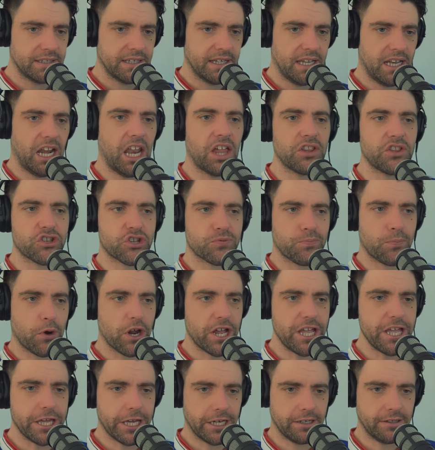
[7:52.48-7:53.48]
Lunch
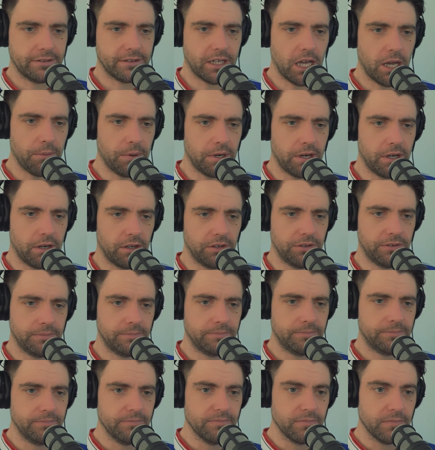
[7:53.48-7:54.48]
break going on.
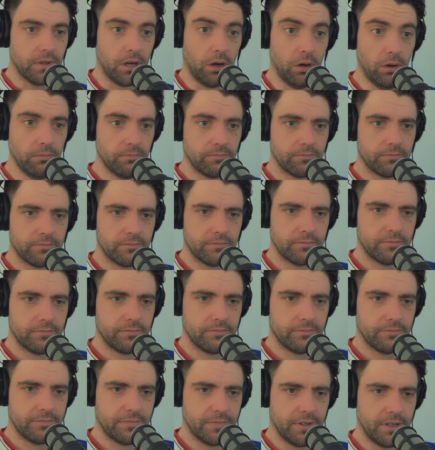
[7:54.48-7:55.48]

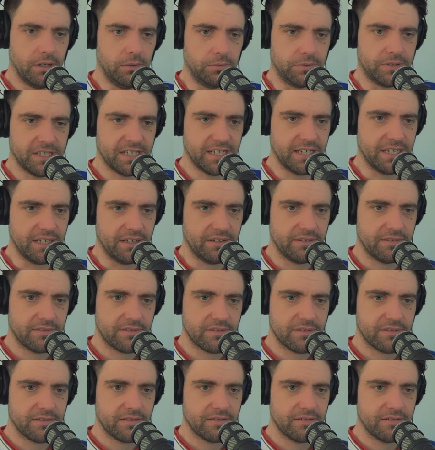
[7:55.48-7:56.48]
Oh dear.
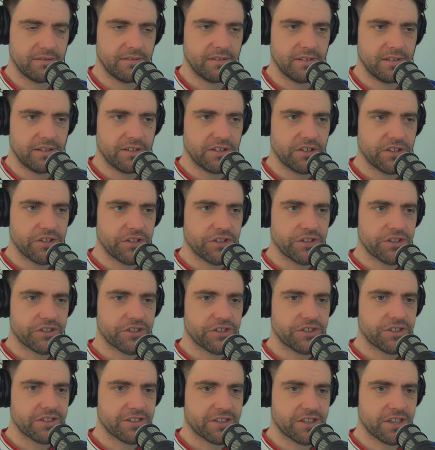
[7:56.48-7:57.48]

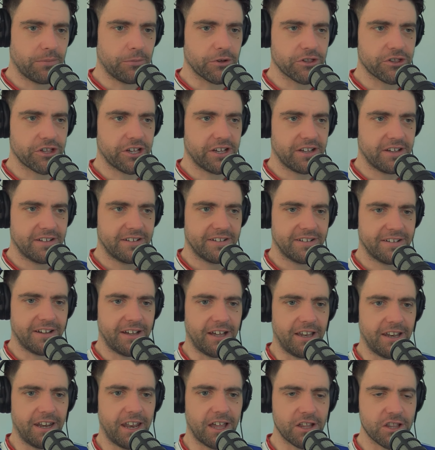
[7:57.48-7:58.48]
Someone's a
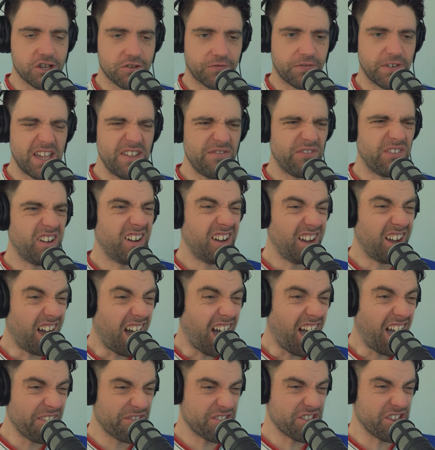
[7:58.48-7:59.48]
lunch thief.
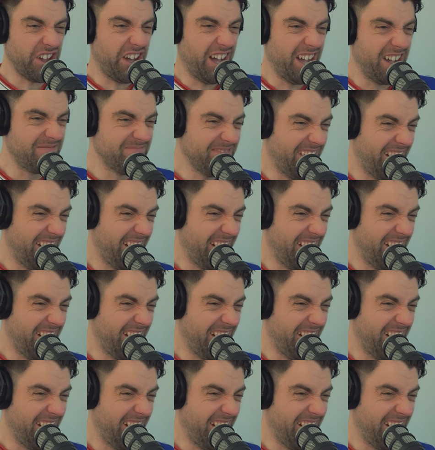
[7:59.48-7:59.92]
Half time.